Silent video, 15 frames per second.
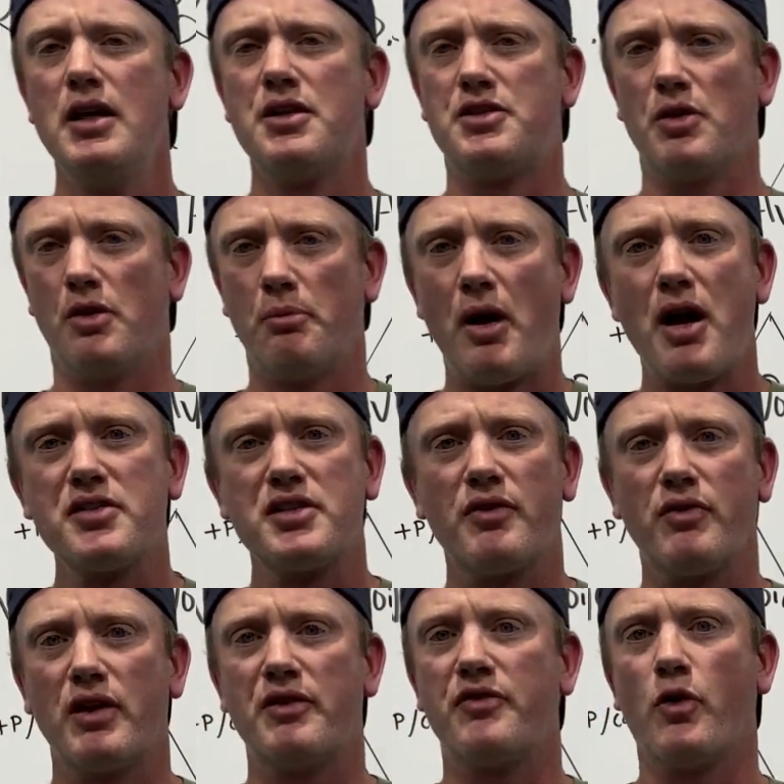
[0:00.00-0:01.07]
So in positive
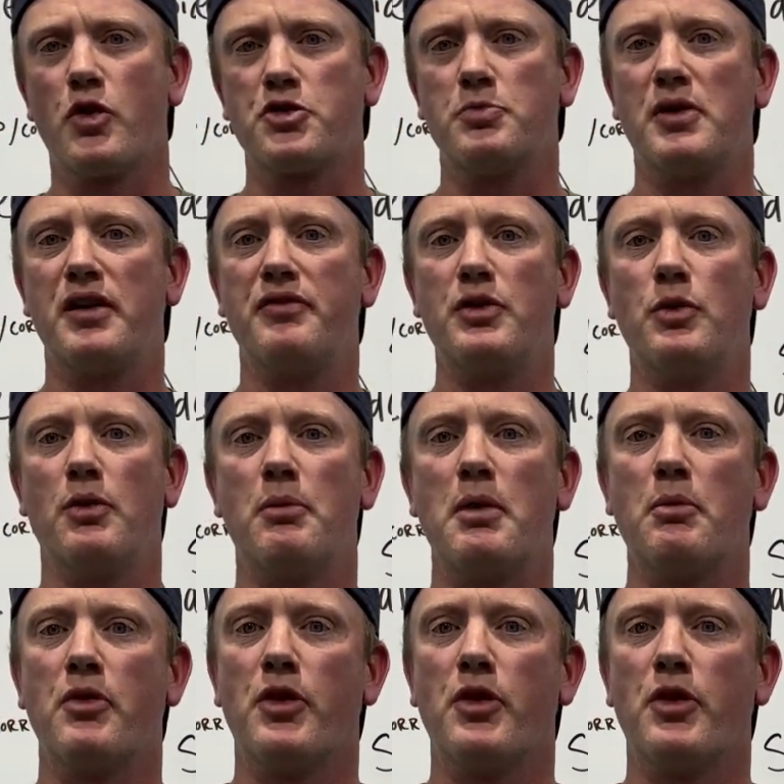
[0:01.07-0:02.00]
reinforcement, if you remember,